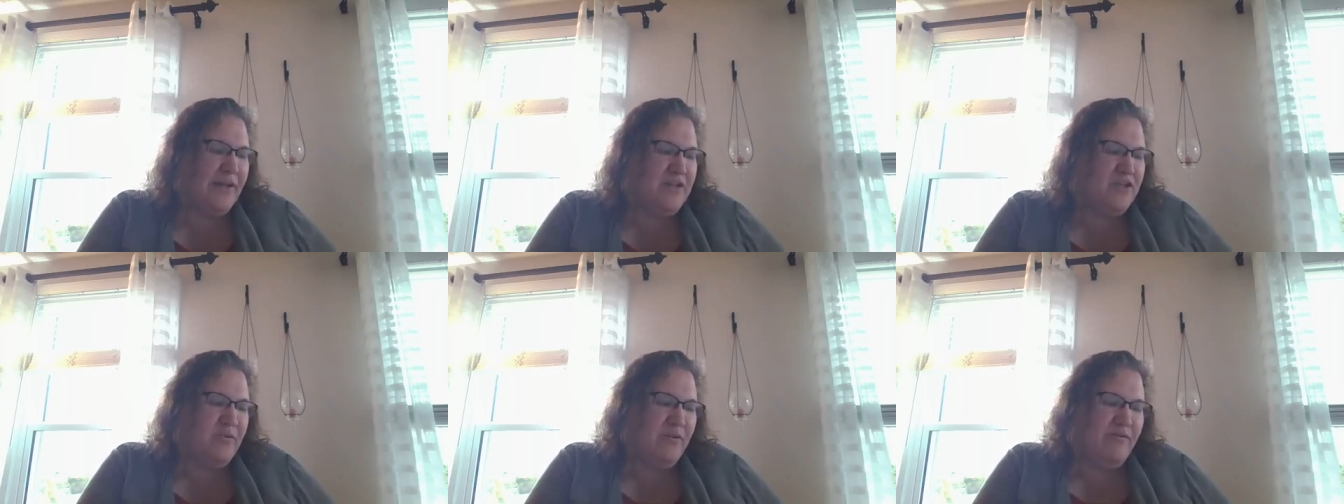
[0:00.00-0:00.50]
the
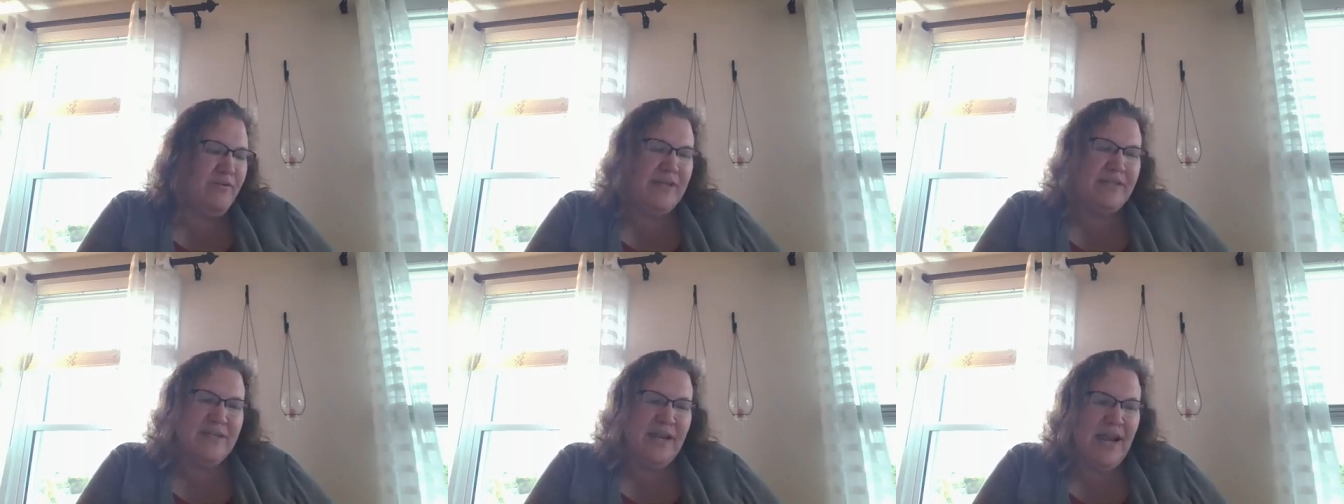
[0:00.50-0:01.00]
Pledge to
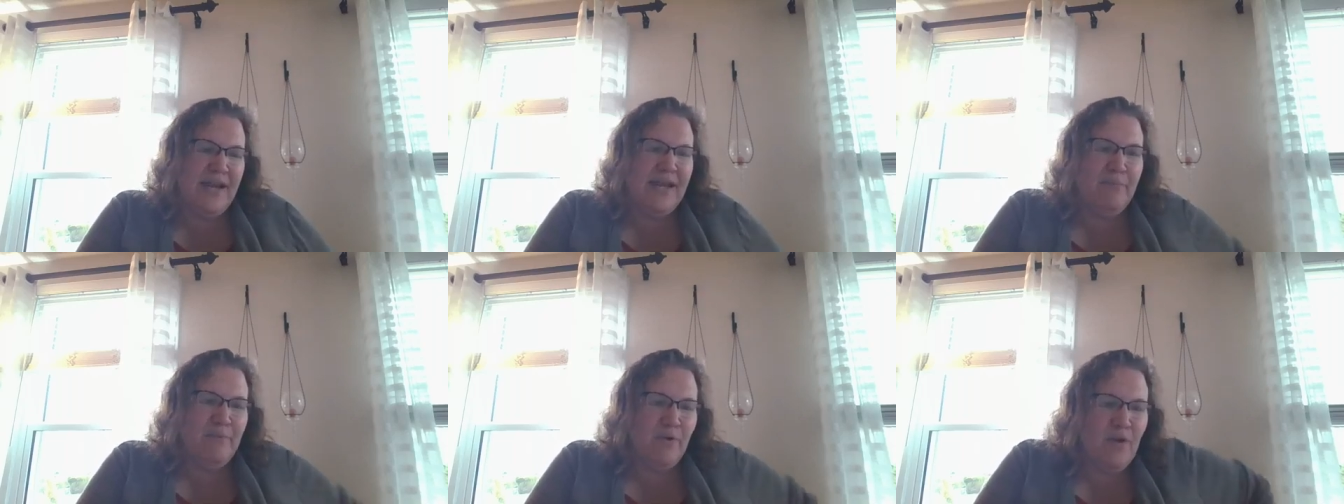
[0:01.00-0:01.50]
Advance
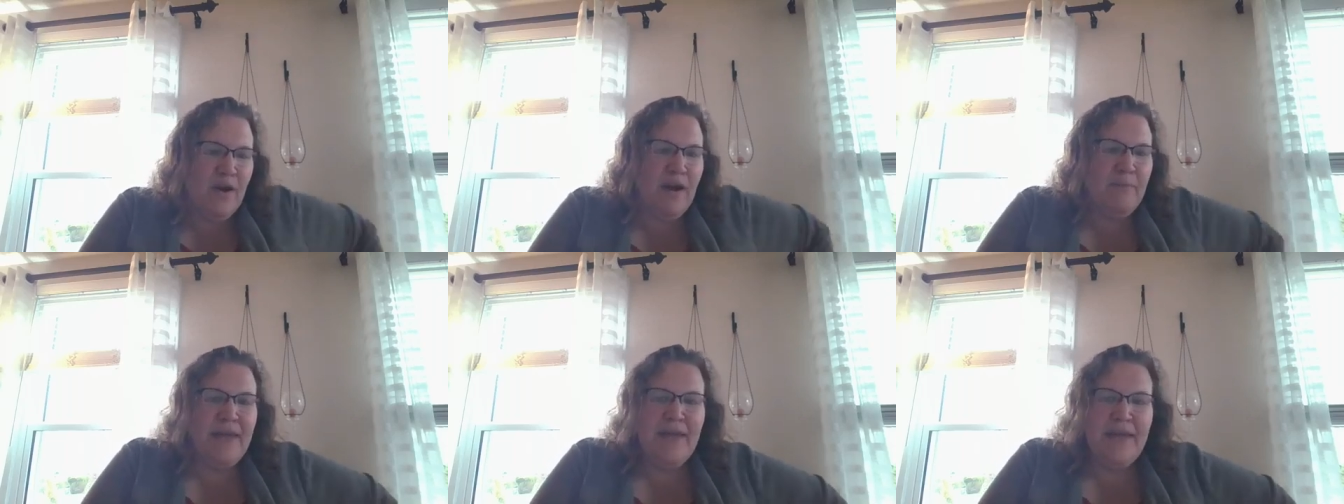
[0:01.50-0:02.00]
Connecticut
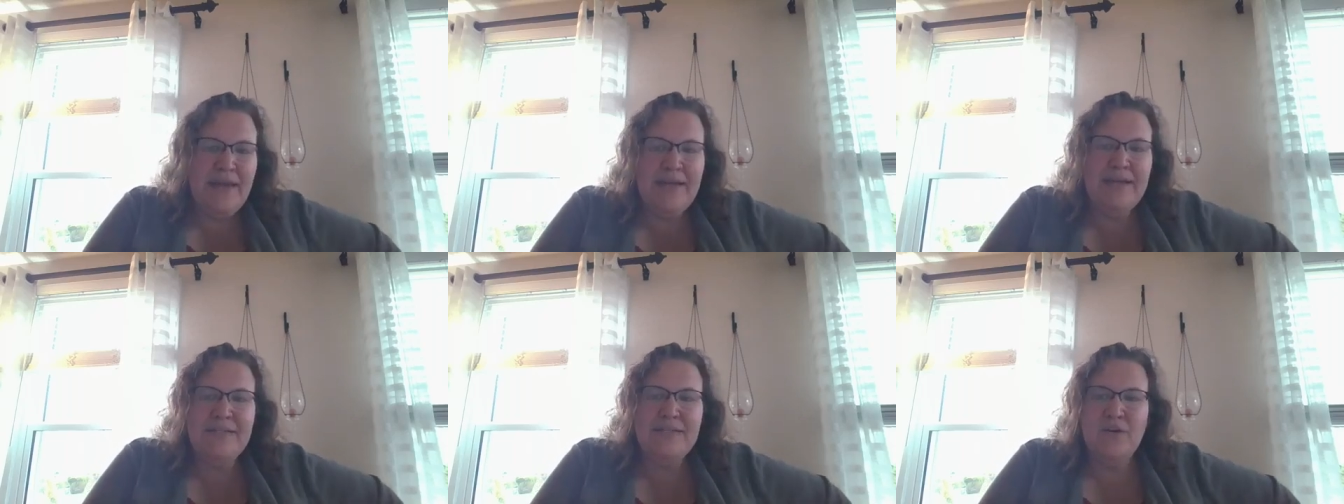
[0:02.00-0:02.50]
program
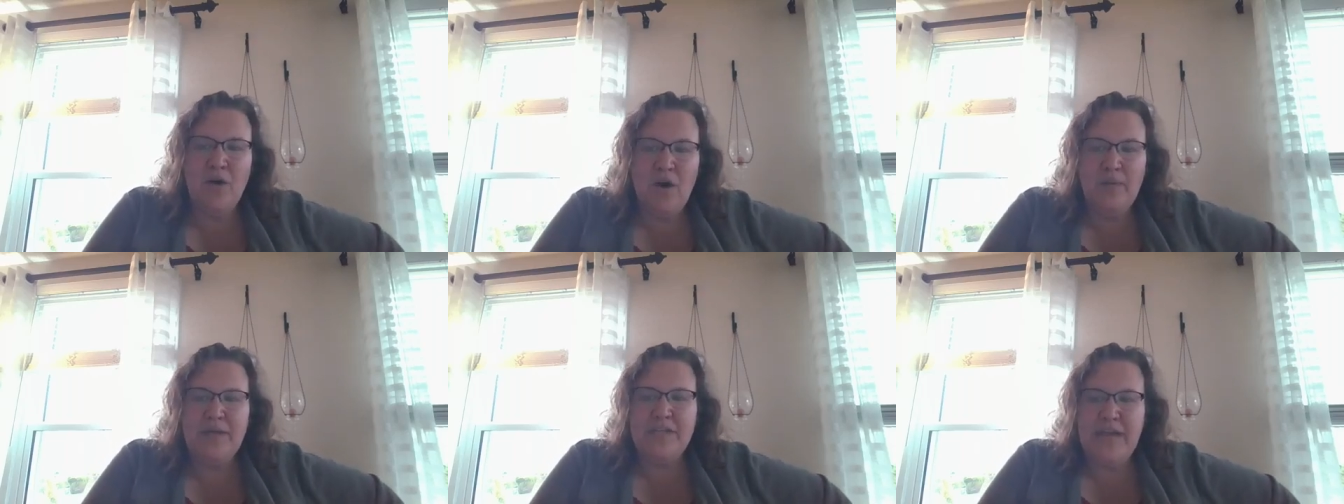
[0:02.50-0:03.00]
is
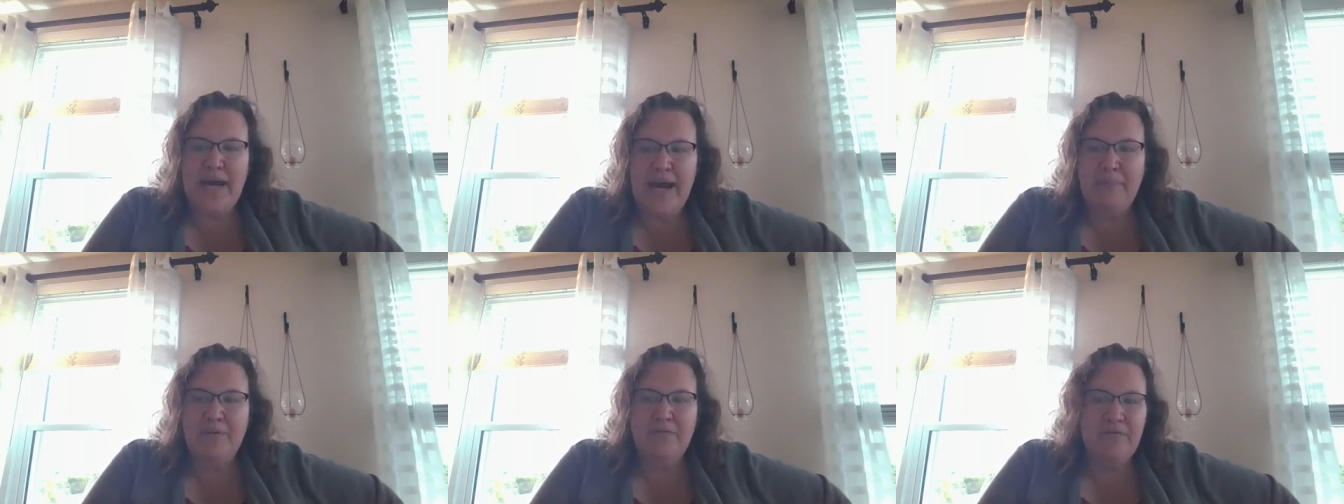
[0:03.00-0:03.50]
going to
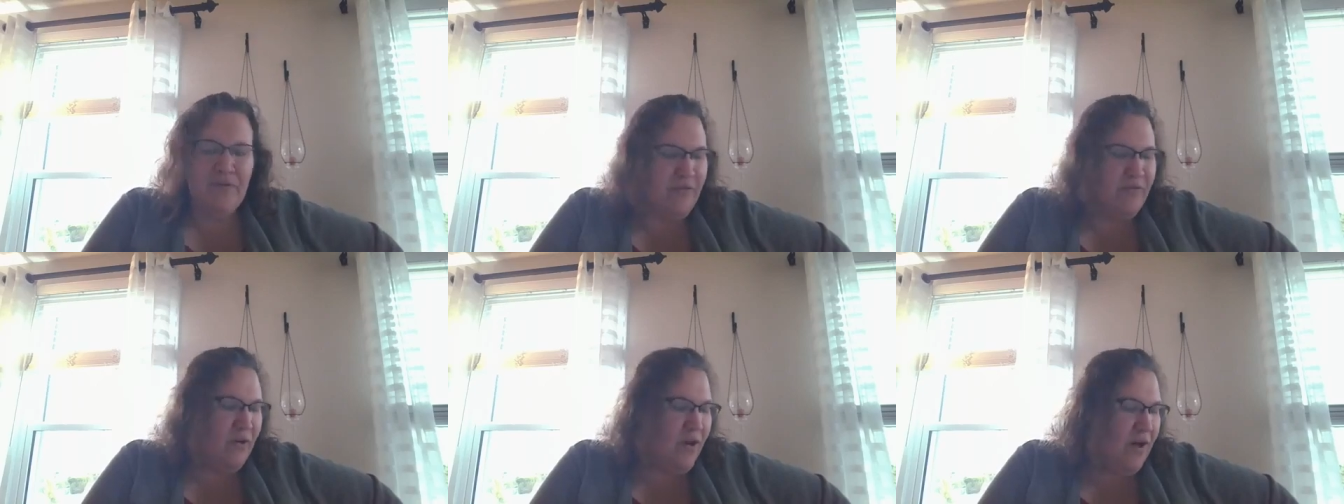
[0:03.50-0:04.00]
happen for
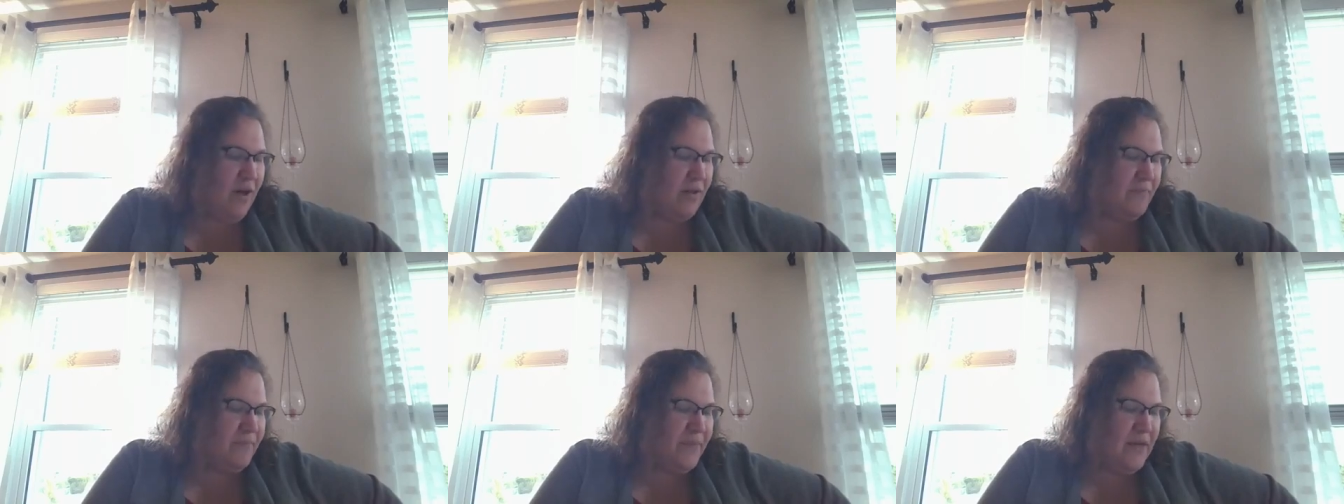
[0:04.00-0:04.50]
the
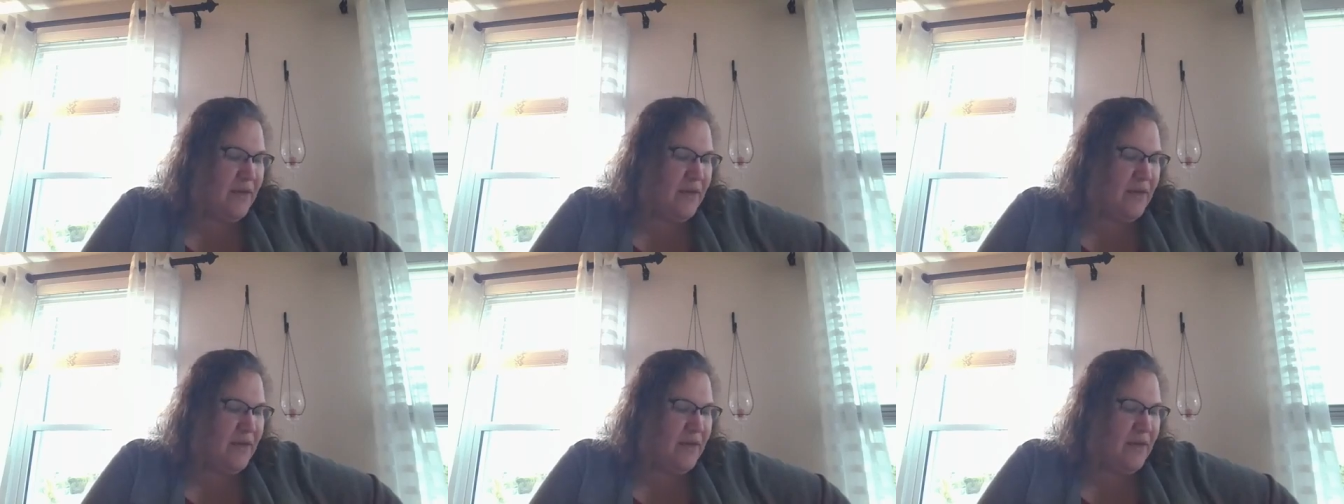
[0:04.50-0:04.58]
fall.